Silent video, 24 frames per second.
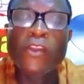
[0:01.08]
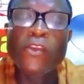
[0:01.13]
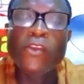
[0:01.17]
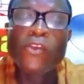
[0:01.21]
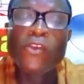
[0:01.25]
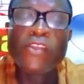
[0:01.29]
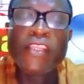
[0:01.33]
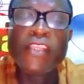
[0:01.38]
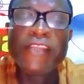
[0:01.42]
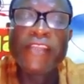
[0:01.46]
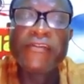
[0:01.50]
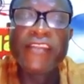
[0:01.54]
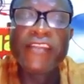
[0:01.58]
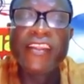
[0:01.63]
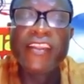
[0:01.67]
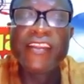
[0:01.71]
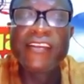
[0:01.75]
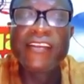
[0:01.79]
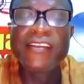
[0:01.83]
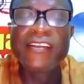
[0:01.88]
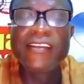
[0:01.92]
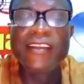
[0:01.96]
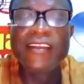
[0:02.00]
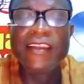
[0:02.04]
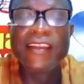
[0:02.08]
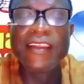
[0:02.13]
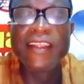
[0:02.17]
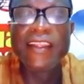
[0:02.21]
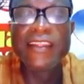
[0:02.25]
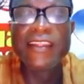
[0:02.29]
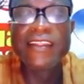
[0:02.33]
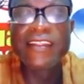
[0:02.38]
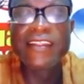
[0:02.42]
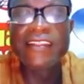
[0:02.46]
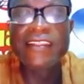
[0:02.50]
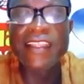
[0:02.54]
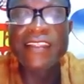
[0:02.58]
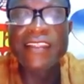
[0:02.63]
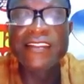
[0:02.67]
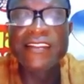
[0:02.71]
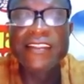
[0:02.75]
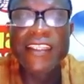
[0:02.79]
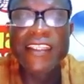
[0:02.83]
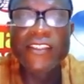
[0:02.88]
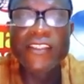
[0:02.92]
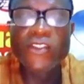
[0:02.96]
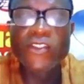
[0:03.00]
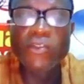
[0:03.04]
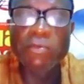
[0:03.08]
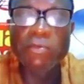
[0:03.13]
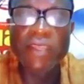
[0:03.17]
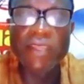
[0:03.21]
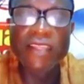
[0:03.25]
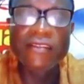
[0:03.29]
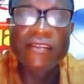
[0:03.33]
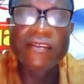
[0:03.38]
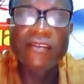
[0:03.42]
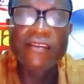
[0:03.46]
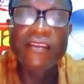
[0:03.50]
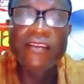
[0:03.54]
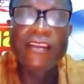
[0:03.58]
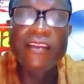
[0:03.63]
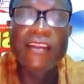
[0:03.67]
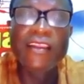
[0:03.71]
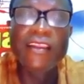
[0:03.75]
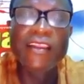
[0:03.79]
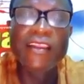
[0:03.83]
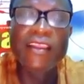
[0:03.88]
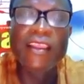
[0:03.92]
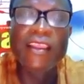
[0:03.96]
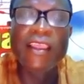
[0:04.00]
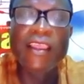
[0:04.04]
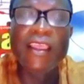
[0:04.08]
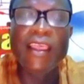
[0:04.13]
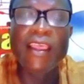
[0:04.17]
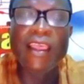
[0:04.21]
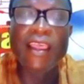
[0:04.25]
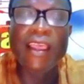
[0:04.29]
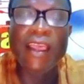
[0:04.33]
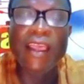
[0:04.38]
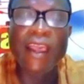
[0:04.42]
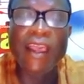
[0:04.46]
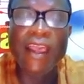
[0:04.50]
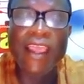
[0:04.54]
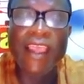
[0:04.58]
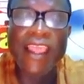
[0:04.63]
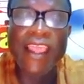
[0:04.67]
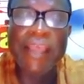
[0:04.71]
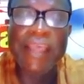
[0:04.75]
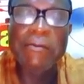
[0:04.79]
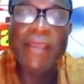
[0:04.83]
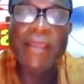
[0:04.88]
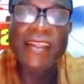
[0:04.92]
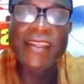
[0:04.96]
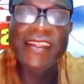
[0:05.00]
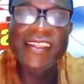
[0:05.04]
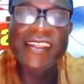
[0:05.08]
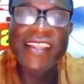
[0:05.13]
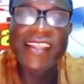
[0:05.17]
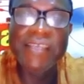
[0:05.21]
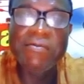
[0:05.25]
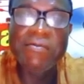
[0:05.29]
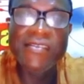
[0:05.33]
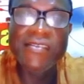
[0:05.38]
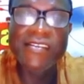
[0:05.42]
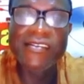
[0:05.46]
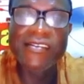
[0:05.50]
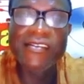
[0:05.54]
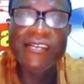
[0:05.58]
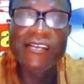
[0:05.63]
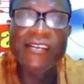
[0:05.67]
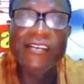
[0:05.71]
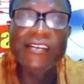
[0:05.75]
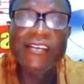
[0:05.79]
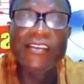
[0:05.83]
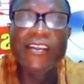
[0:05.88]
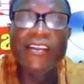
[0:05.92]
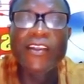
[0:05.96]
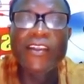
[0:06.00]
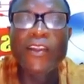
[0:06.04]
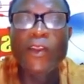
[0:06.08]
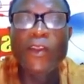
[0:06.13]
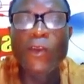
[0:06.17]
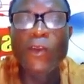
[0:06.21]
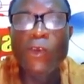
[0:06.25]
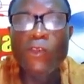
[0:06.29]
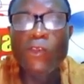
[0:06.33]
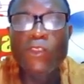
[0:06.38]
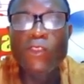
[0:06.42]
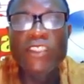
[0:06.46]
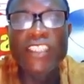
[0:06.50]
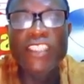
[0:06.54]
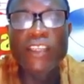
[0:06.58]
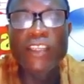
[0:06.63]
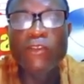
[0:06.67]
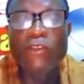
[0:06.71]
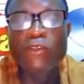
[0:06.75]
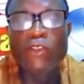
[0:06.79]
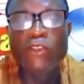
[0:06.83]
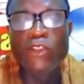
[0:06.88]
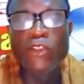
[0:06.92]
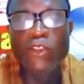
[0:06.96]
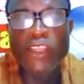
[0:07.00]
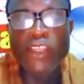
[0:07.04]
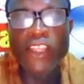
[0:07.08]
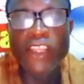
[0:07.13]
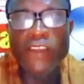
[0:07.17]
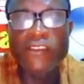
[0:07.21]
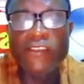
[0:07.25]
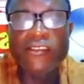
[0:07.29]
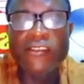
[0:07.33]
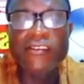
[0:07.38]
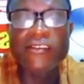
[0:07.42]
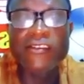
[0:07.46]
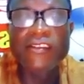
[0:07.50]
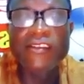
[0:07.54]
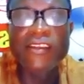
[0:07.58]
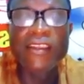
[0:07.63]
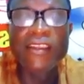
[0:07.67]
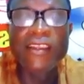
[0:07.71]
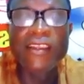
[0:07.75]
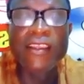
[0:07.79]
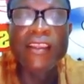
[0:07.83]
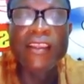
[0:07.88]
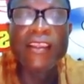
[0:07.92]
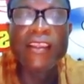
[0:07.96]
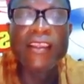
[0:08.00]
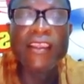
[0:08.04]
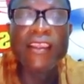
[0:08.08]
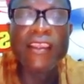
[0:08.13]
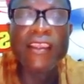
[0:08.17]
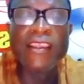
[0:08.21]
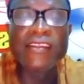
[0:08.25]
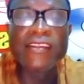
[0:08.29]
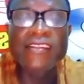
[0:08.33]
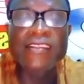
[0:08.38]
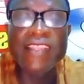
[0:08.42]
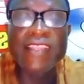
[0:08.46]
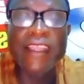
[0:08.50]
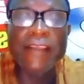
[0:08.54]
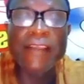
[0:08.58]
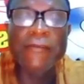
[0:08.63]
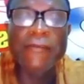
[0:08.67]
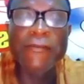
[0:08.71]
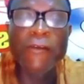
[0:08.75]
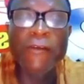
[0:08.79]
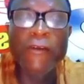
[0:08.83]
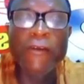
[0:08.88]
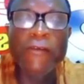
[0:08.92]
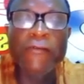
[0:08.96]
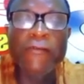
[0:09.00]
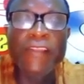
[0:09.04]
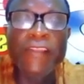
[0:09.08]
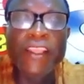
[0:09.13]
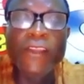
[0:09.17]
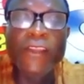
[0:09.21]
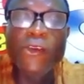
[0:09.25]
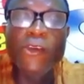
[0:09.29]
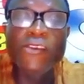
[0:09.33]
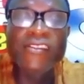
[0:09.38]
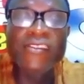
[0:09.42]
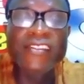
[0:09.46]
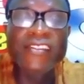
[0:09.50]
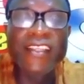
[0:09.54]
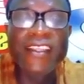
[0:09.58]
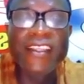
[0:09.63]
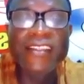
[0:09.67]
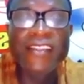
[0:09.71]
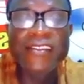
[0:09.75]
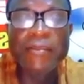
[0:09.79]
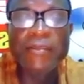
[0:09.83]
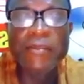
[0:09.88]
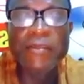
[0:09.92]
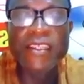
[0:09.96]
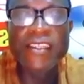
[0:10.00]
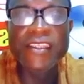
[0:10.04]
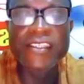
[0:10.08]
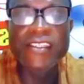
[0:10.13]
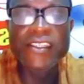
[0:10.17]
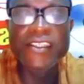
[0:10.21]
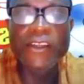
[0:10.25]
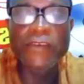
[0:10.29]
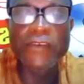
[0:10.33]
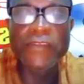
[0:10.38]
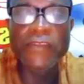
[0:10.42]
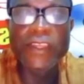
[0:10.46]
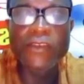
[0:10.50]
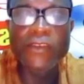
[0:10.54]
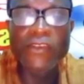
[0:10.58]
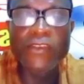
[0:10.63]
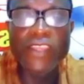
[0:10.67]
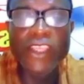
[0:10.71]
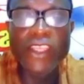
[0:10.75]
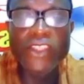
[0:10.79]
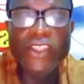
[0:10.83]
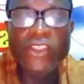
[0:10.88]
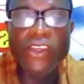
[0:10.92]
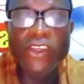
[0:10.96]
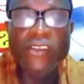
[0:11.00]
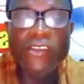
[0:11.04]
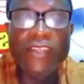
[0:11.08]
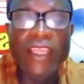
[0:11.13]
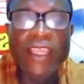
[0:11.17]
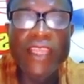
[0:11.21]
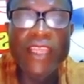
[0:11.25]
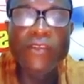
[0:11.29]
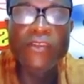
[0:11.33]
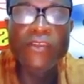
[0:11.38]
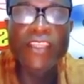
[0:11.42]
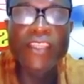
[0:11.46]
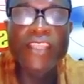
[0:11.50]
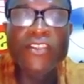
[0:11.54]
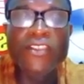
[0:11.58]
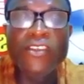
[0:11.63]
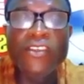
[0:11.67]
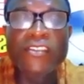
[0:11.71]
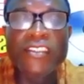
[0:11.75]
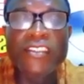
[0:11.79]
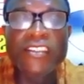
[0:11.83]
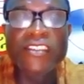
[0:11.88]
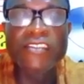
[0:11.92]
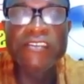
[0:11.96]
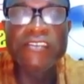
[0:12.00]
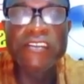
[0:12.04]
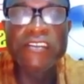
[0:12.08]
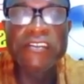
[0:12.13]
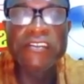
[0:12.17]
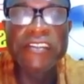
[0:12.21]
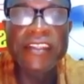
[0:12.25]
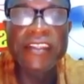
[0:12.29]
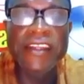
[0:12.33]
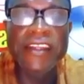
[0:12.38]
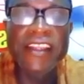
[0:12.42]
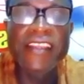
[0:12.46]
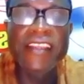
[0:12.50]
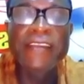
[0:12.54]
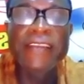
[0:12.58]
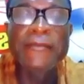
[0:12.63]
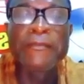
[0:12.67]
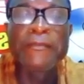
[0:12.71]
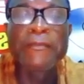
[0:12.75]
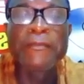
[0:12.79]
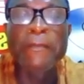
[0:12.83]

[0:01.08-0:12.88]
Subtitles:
Good evening, ladies and gentlemen. I am Adeyemi Olusegun Julius, a staff of Lagos State Ministry of Education, Education District 3.